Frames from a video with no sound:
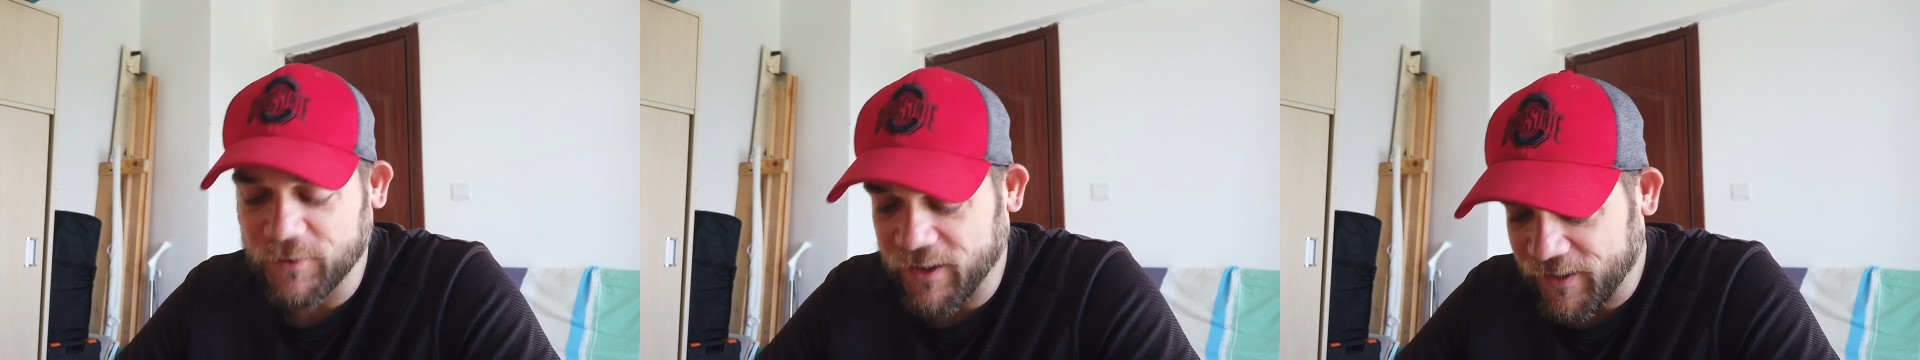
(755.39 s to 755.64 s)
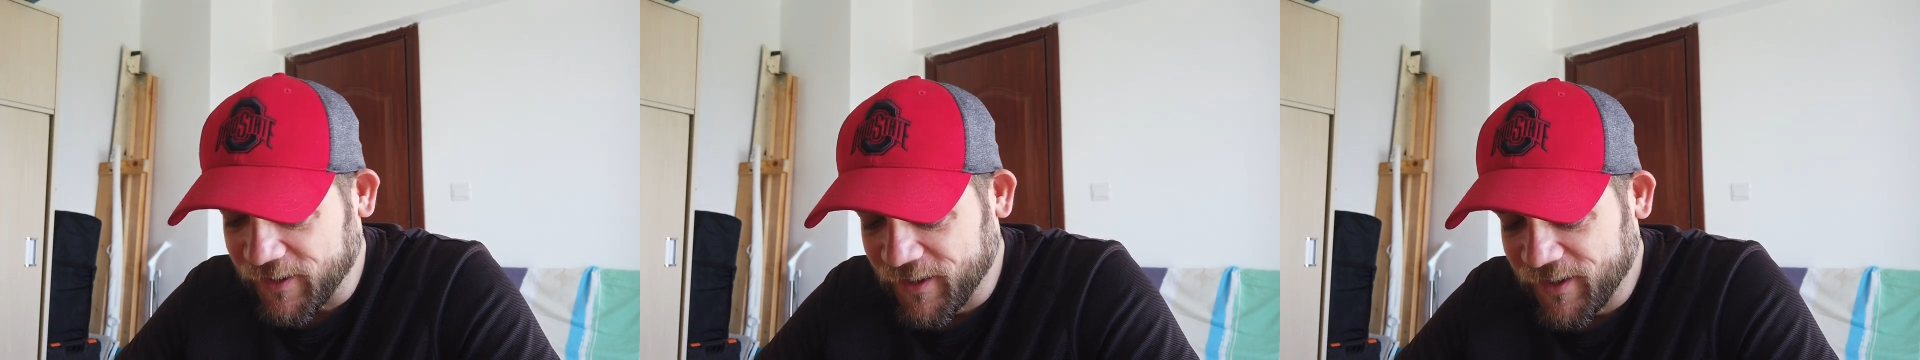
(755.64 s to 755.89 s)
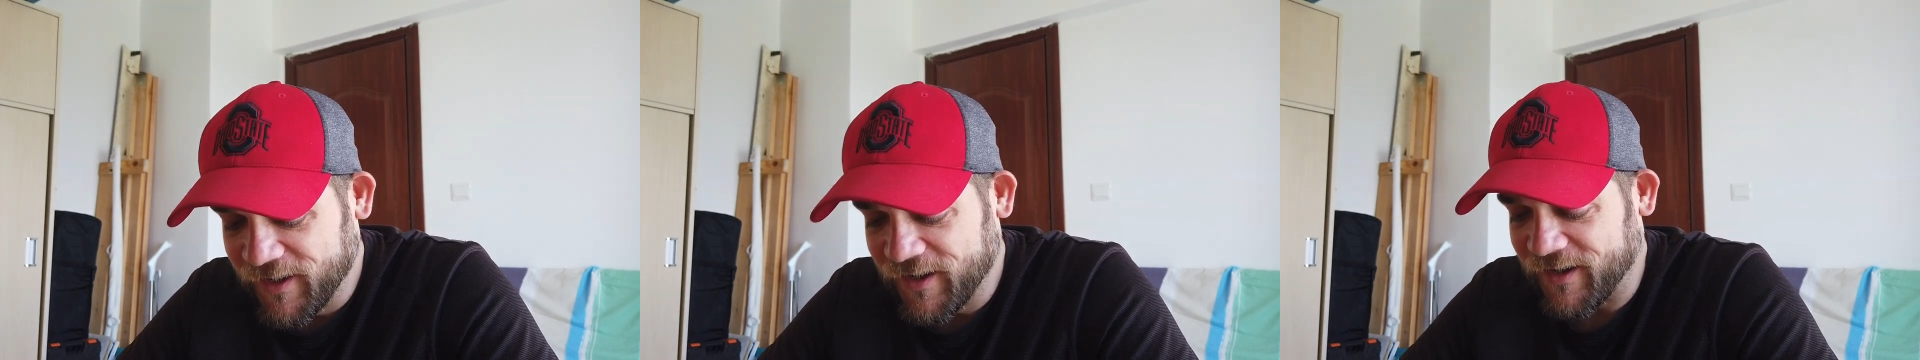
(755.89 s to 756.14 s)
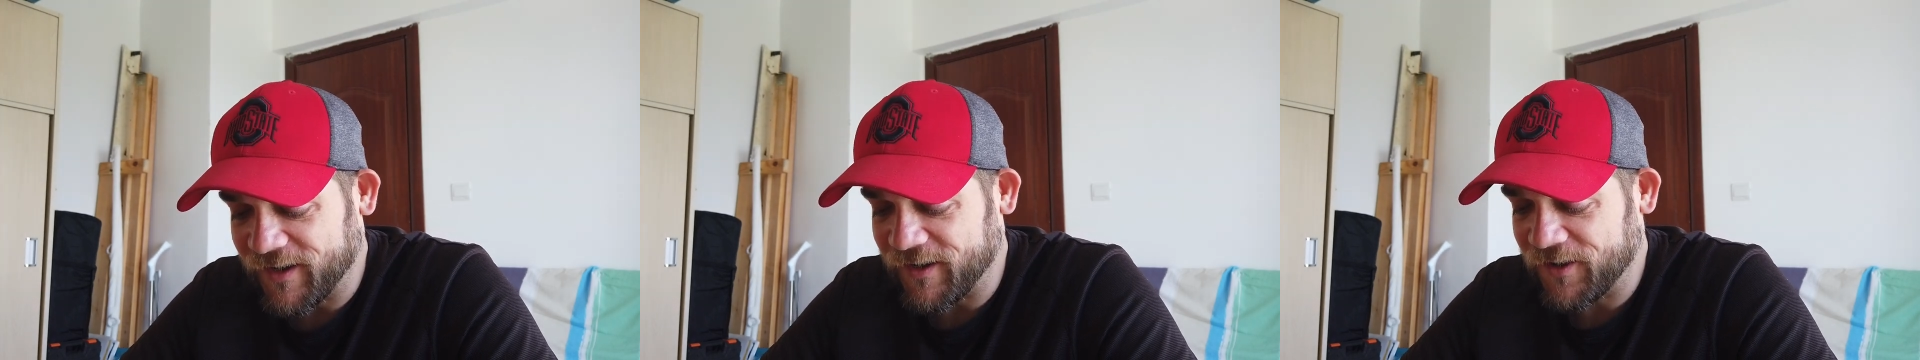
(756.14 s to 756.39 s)
But
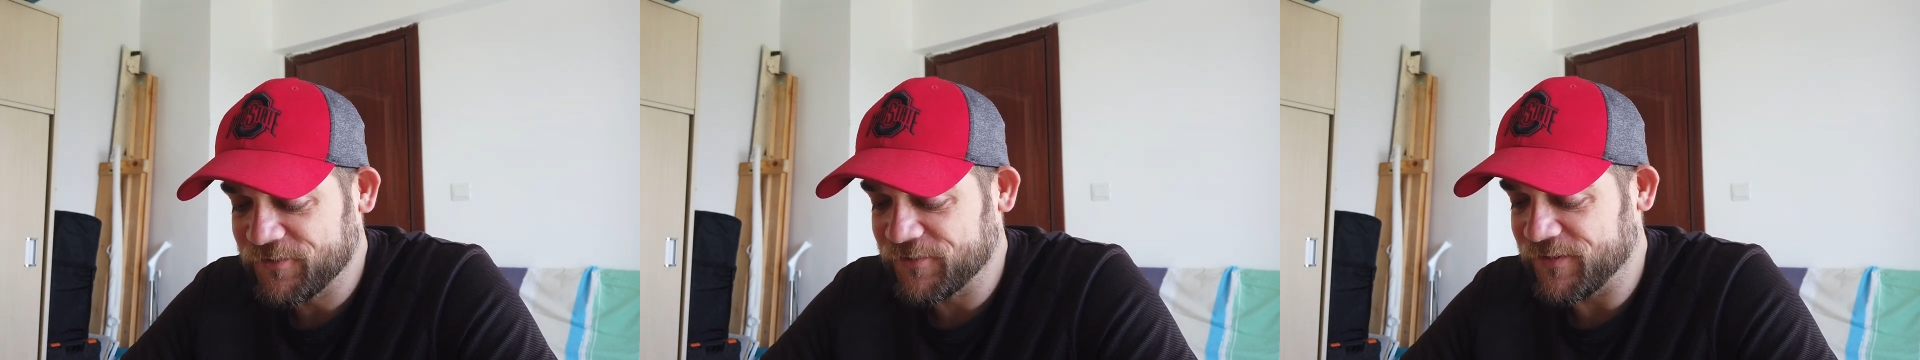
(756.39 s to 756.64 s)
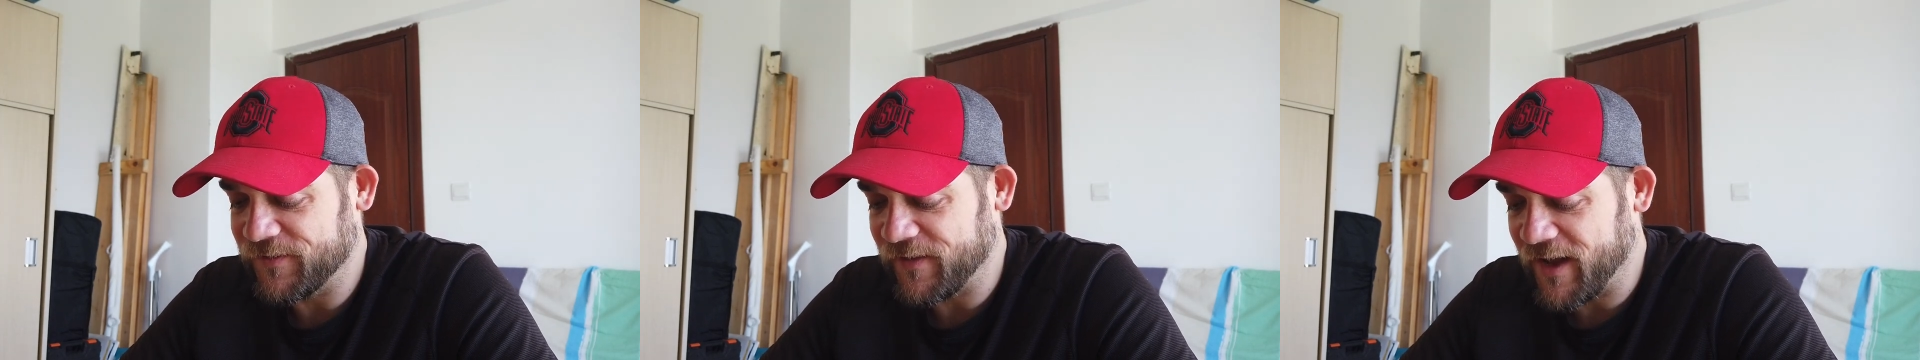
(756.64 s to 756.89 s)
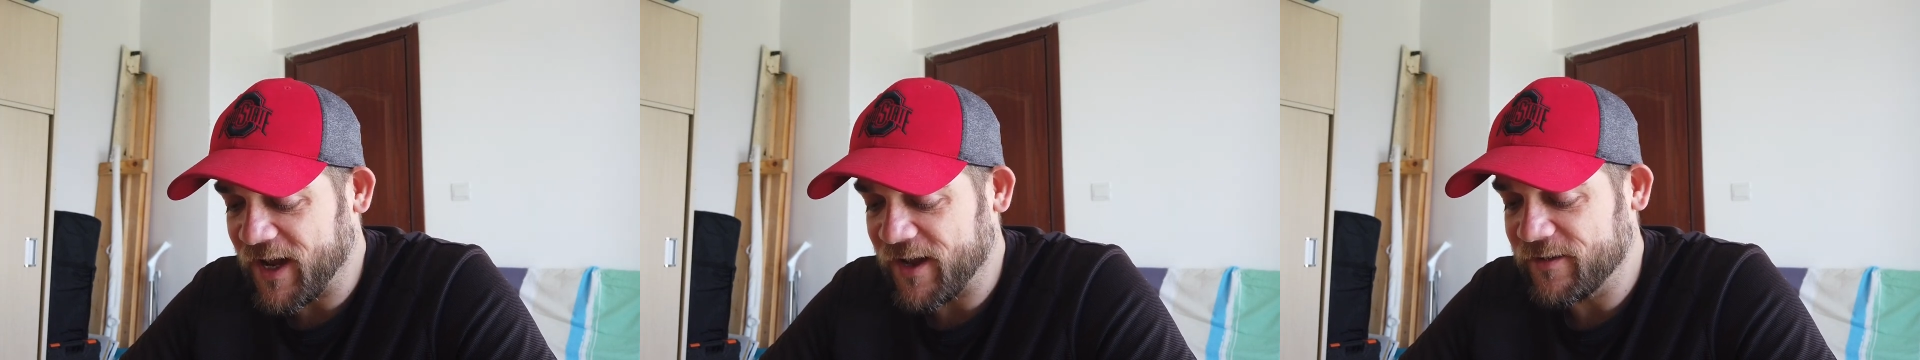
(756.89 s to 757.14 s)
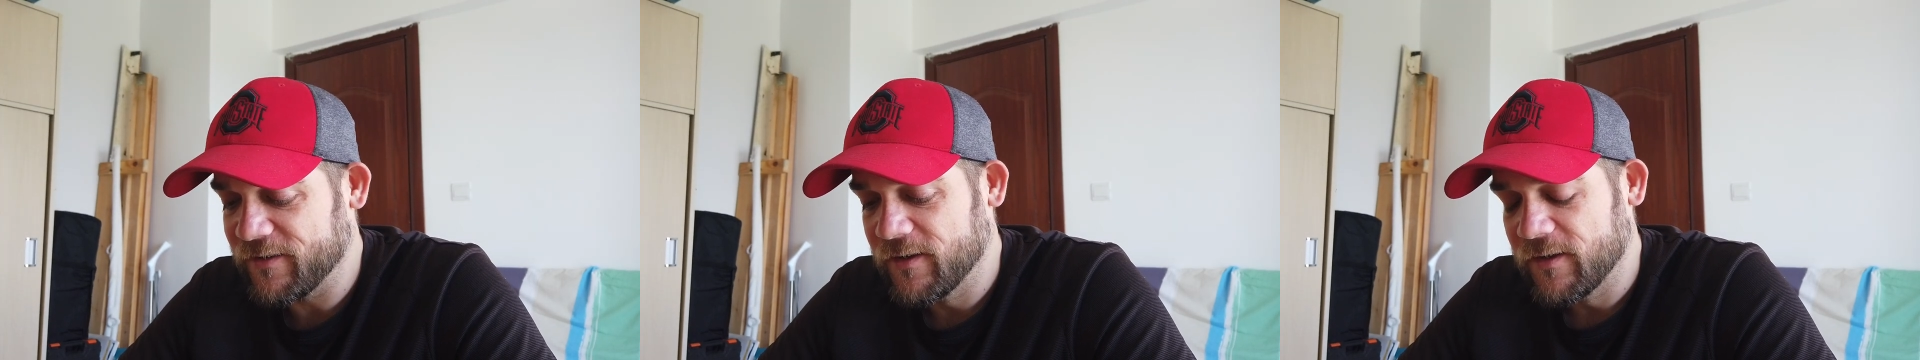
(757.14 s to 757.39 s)
other than
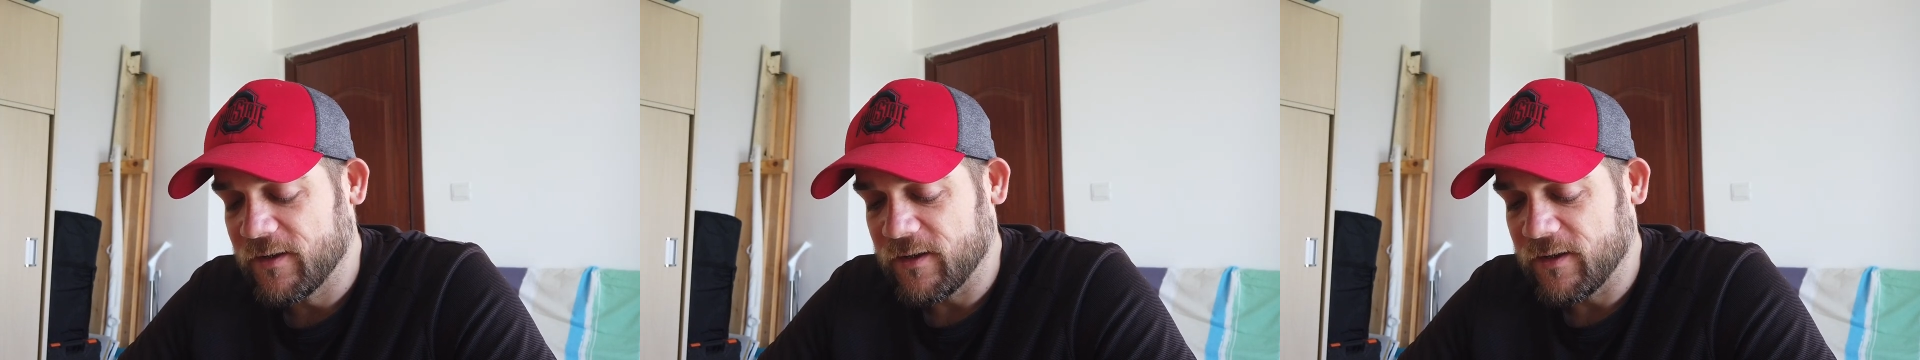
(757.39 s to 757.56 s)
that,